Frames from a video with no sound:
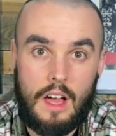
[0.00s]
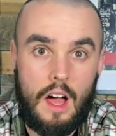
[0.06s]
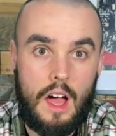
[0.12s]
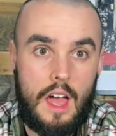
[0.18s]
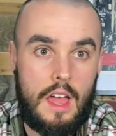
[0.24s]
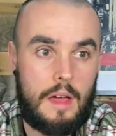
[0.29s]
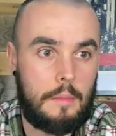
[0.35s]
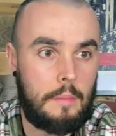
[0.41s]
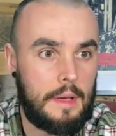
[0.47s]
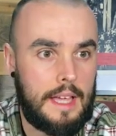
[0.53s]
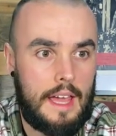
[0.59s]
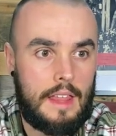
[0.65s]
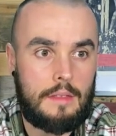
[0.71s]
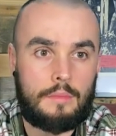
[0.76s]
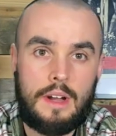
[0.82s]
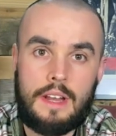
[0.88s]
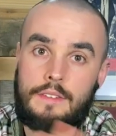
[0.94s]
I am
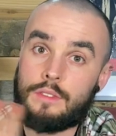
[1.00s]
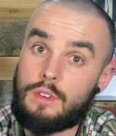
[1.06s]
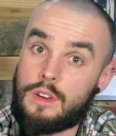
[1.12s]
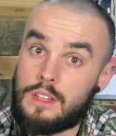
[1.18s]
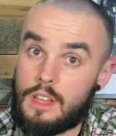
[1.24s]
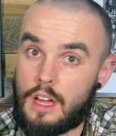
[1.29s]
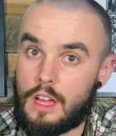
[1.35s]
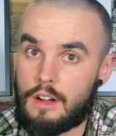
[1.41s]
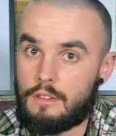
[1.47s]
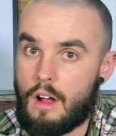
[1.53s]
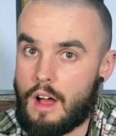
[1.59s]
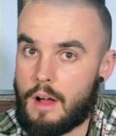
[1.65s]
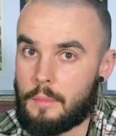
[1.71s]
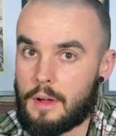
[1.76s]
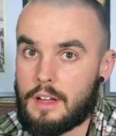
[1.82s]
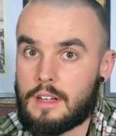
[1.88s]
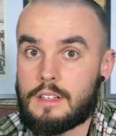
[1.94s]
getting them ready for a
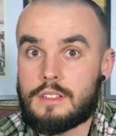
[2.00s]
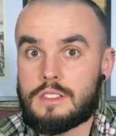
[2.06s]
diorama,